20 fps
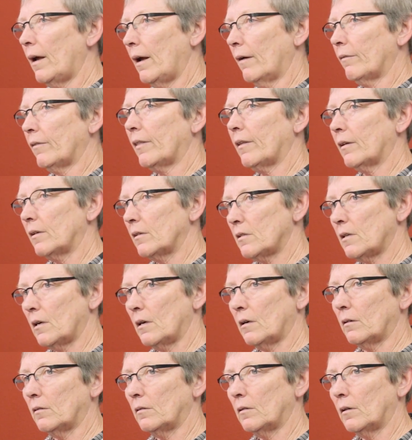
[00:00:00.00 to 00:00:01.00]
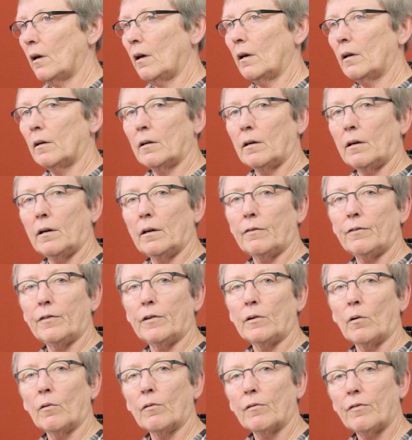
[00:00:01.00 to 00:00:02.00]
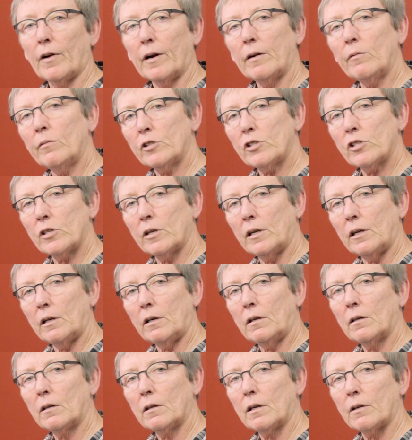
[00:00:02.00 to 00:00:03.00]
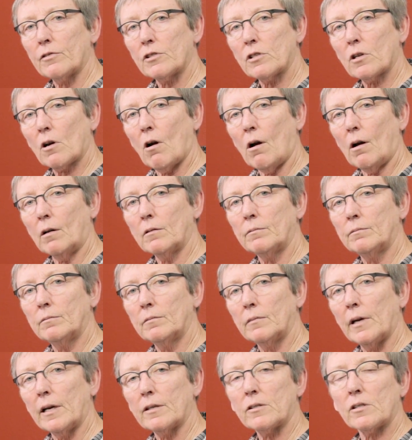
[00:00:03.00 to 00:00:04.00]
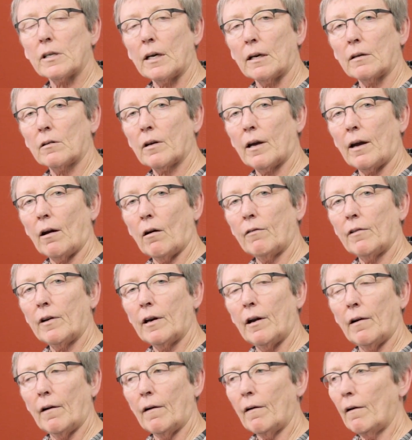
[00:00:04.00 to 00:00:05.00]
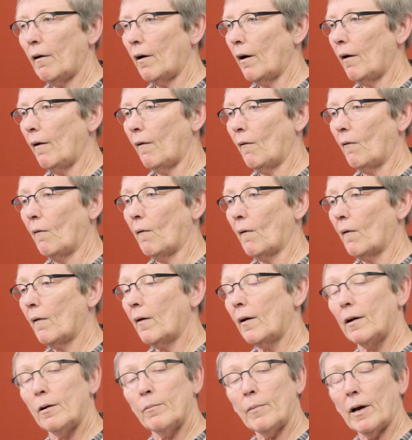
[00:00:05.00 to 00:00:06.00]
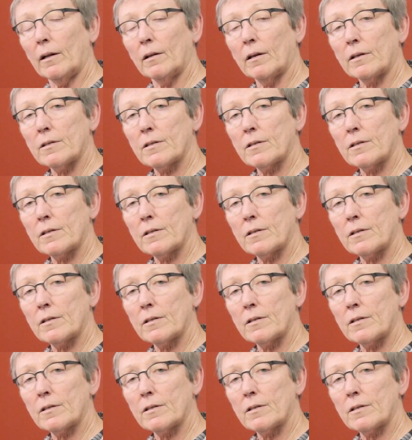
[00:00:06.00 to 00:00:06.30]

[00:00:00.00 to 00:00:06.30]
everything is there. And if you don't find what you need, give us a call at Seattle Coffee Gear or email